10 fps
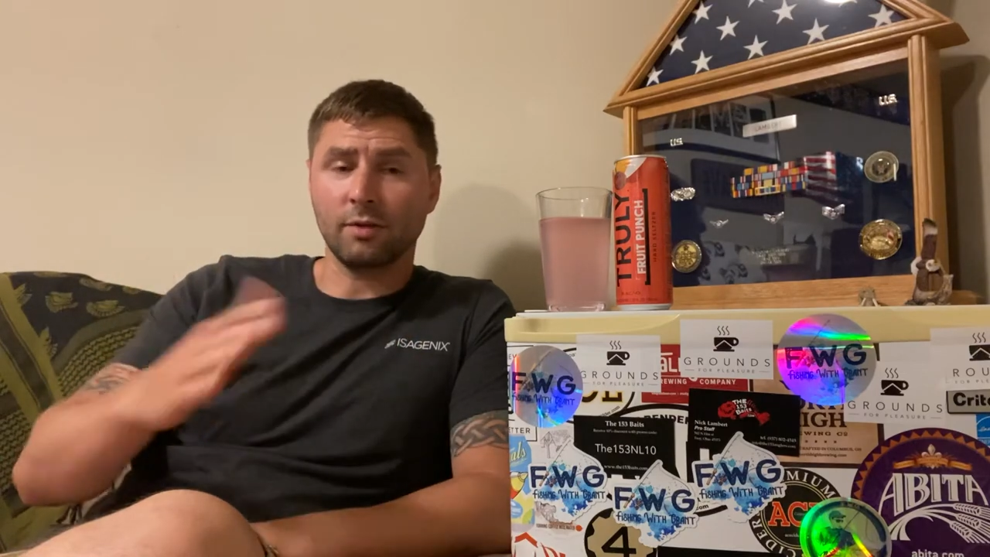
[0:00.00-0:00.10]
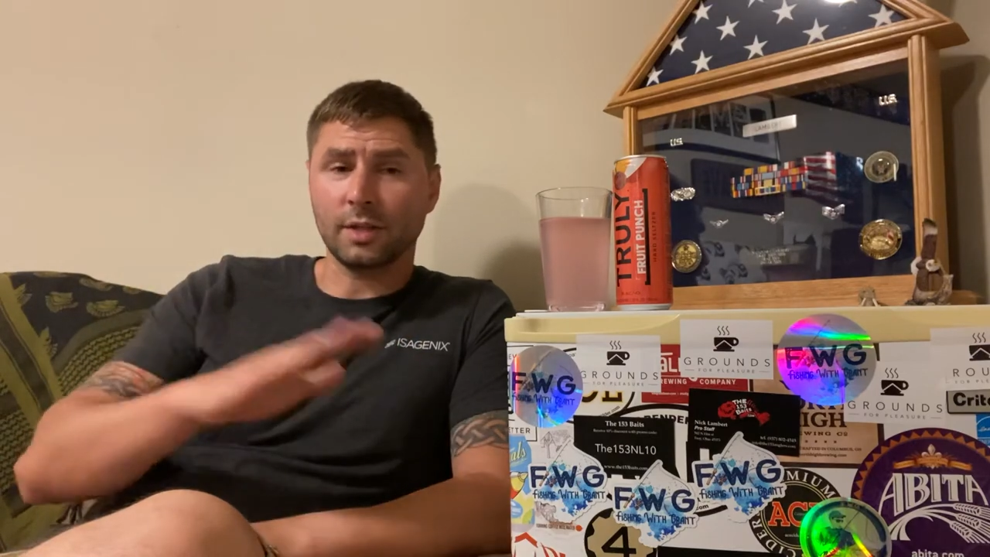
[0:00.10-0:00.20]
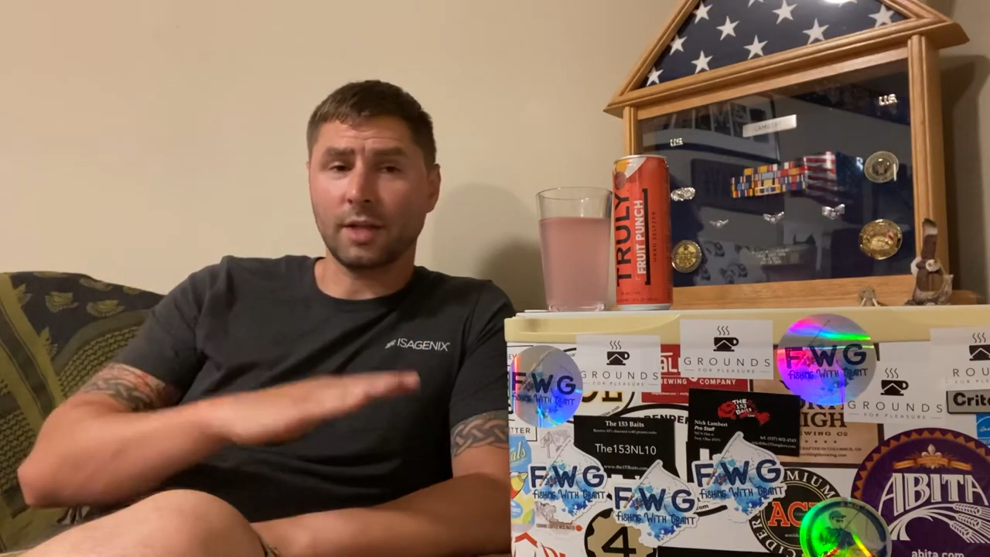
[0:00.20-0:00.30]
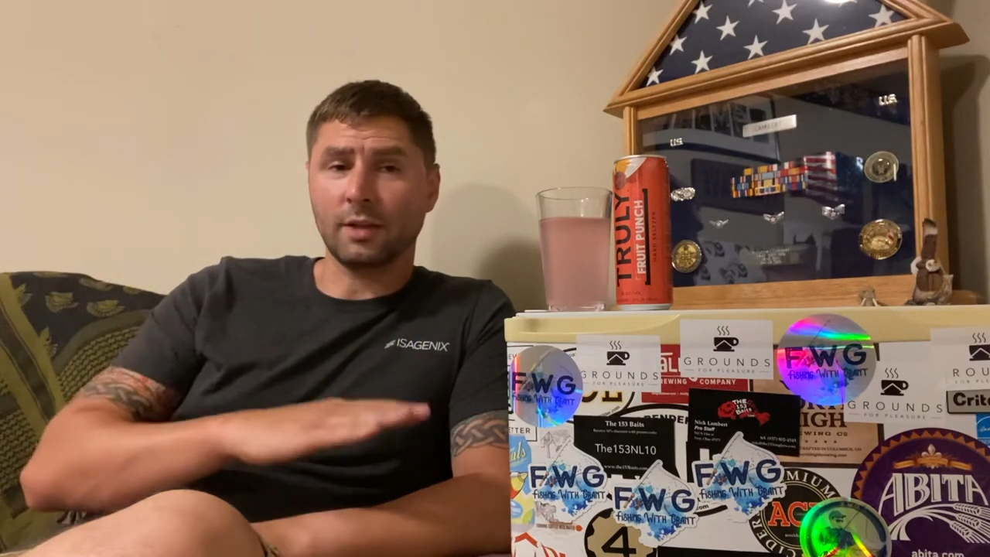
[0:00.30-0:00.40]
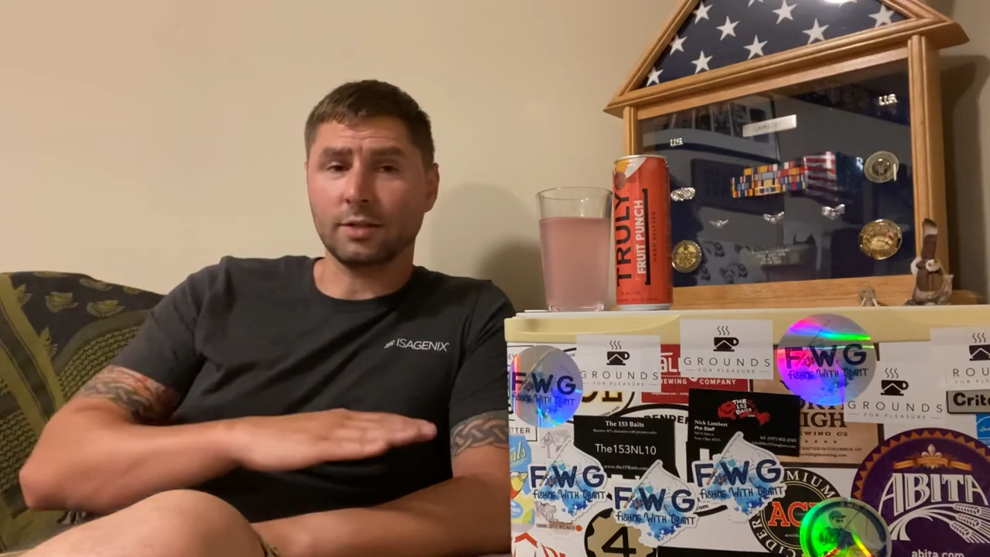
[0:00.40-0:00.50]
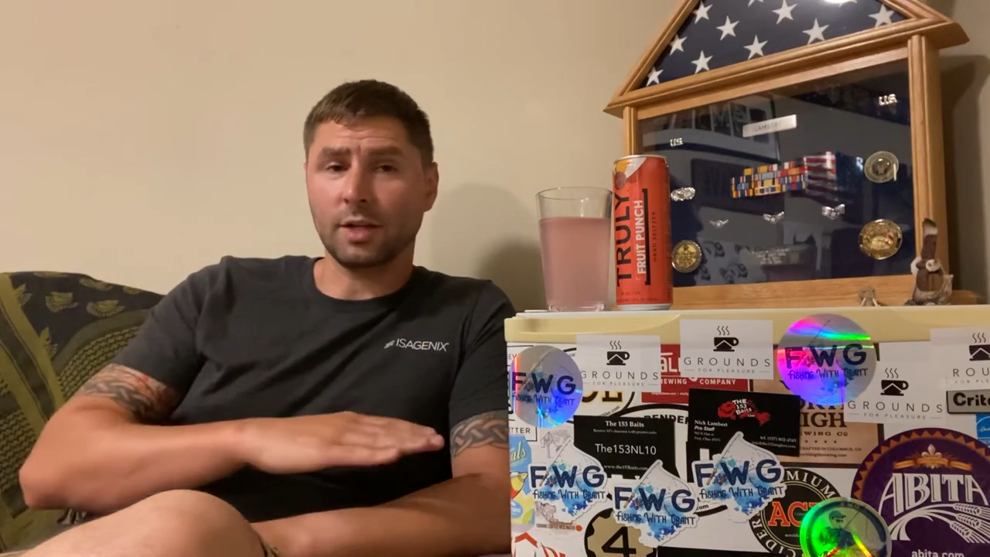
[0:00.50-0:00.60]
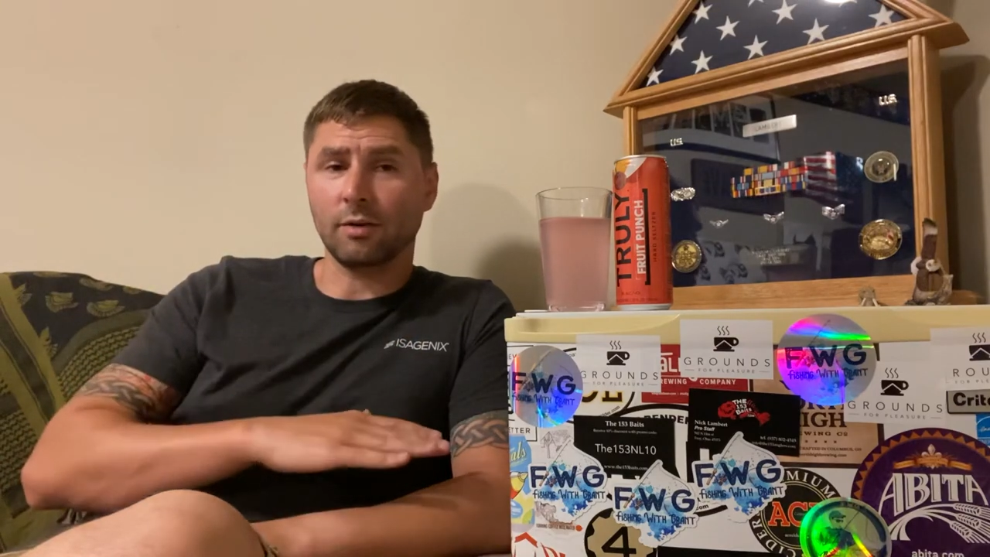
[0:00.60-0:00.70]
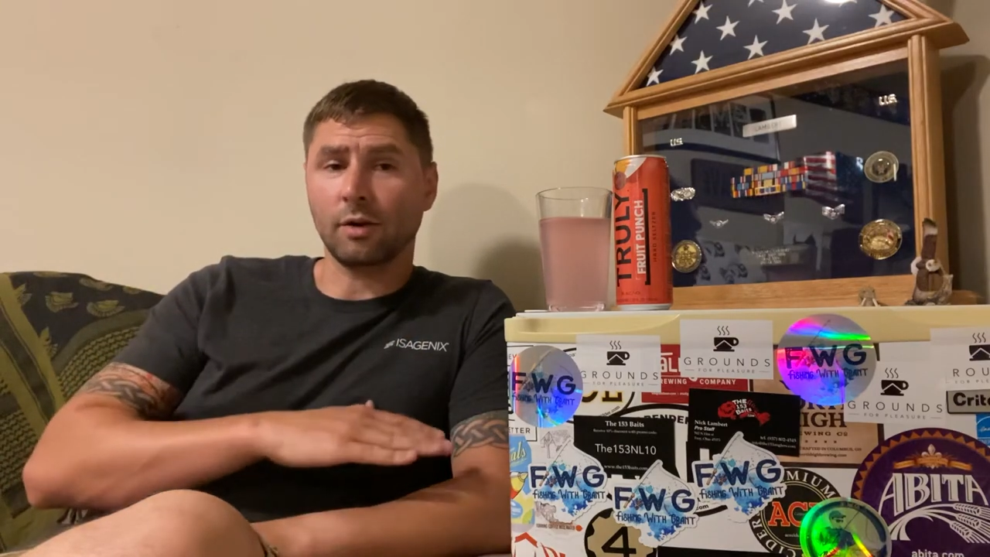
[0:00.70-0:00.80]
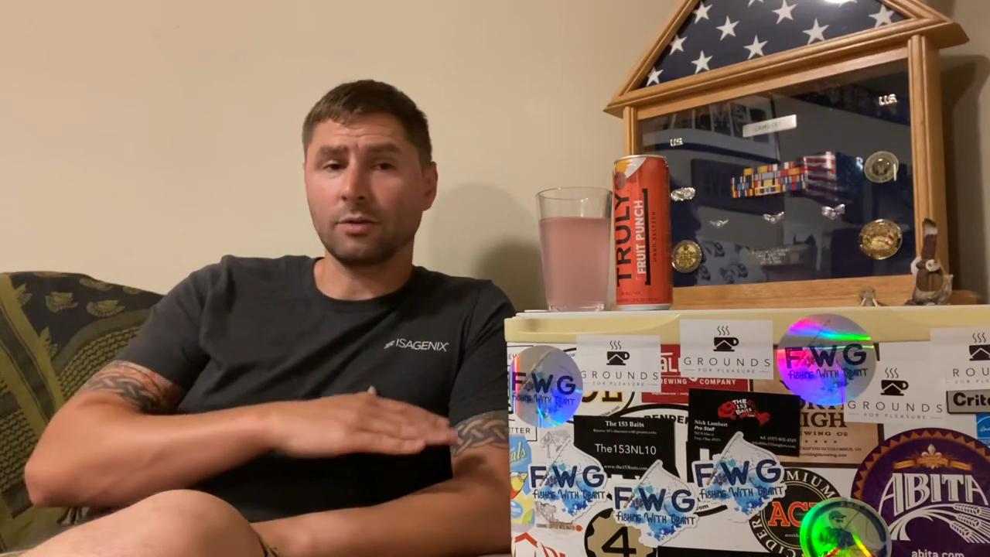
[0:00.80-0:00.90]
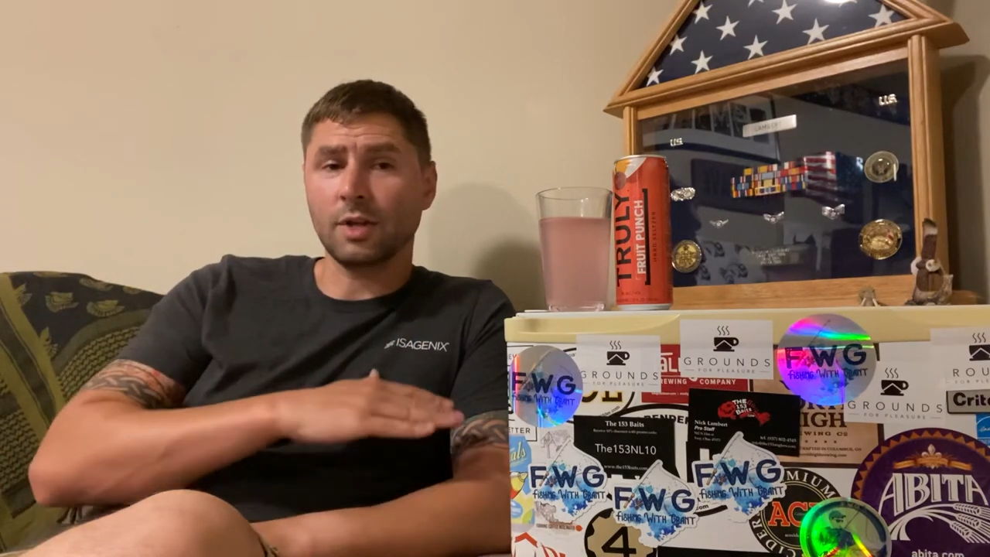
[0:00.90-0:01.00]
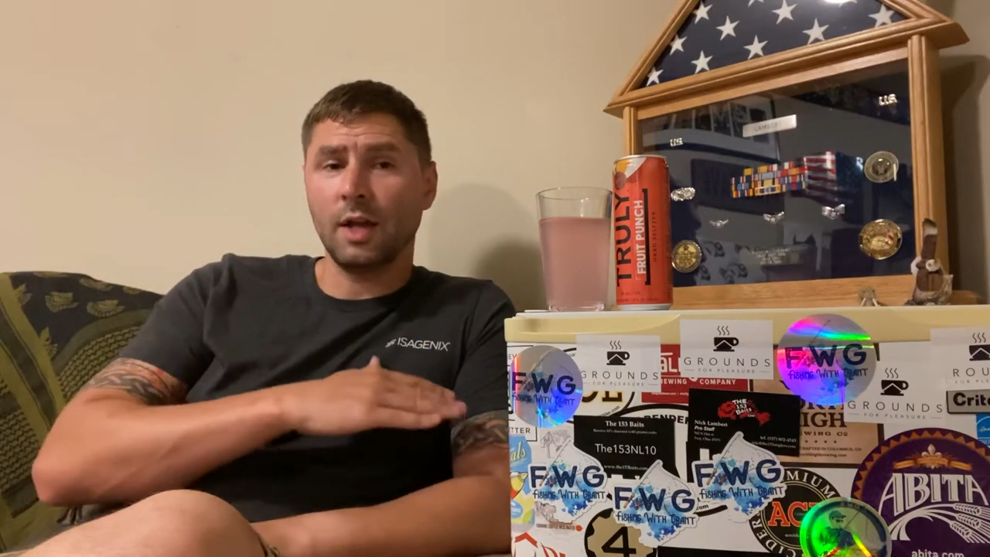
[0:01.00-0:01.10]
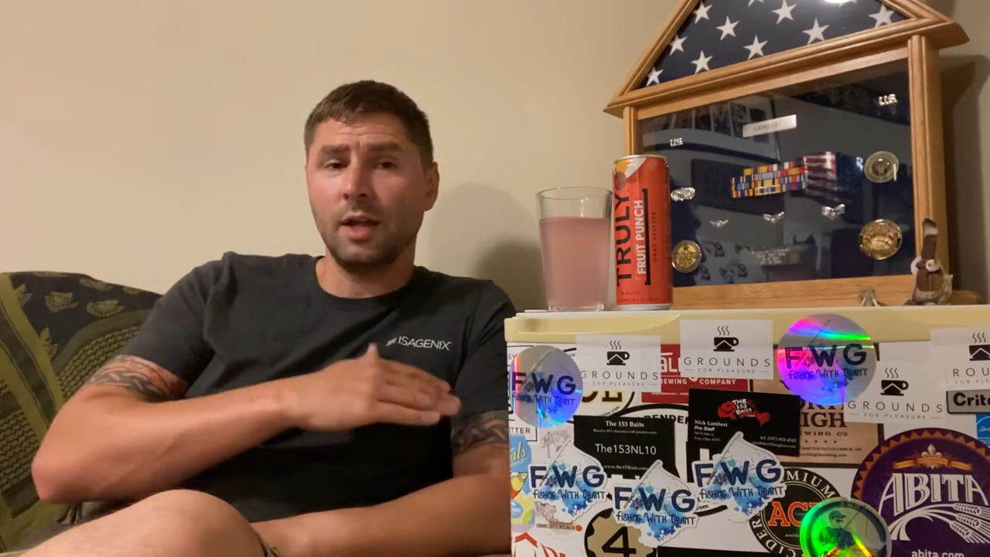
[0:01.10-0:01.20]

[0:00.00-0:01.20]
That's how this channel grows.